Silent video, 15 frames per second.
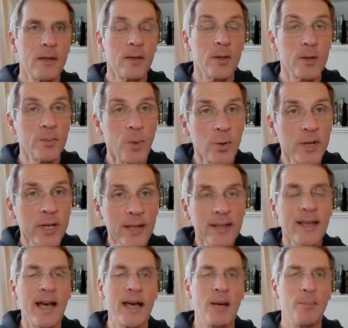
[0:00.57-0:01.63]
Good morning,
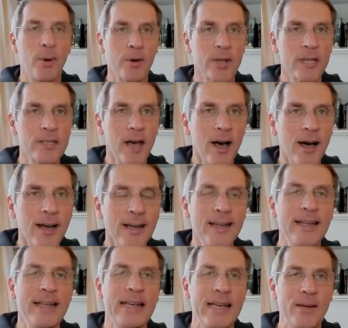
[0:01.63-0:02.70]
Bore Da.
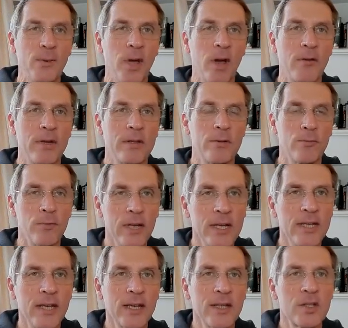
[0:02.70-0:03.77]
We are in
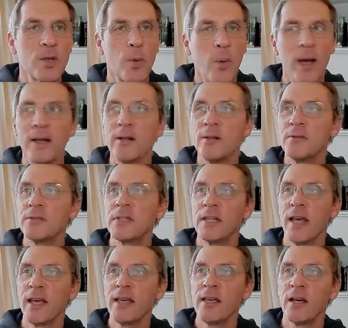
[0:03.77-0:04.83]
reading 12
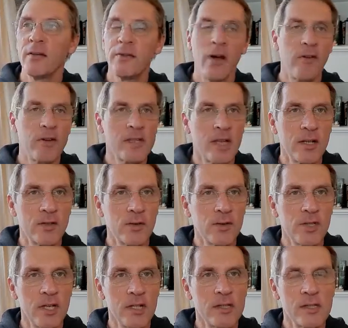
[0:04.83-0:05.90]
today of our Essential
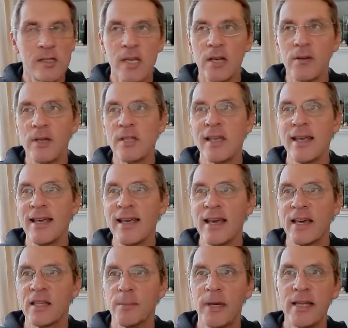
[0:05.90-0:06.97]
Jesus series,
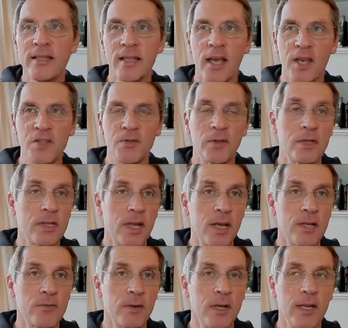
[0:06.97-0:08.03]
and the main text for
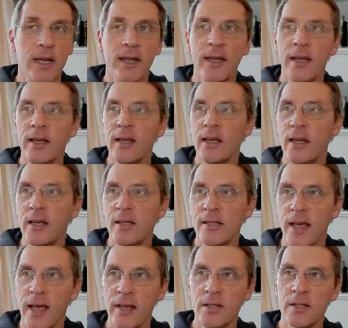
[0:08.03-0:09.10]
today's reading is
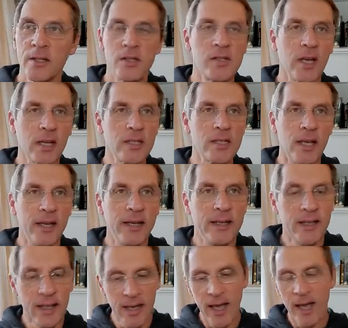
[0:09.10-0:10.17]
Exodus
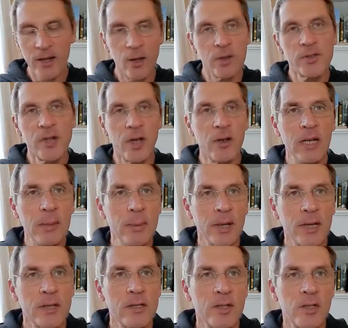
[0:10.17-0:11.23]
16 and also leaping
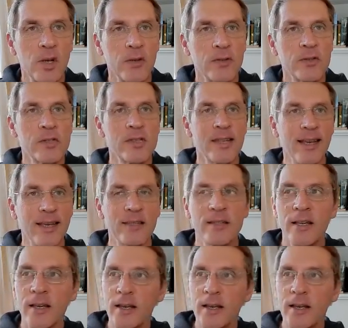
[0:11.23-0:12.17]
into John 6.